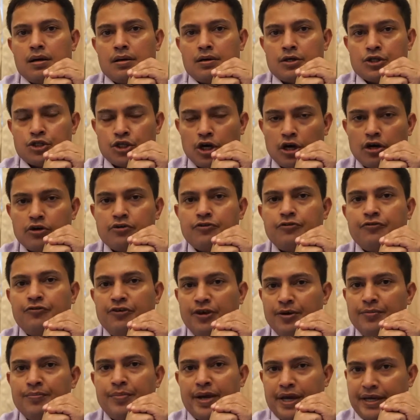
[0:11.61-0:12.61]
short
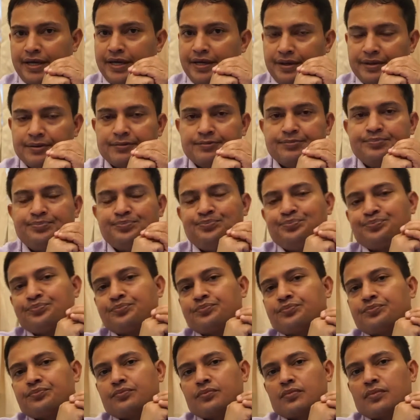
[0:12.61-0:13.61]
film making.
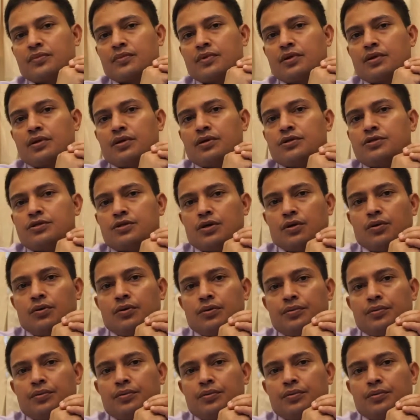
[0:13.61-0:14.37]
So,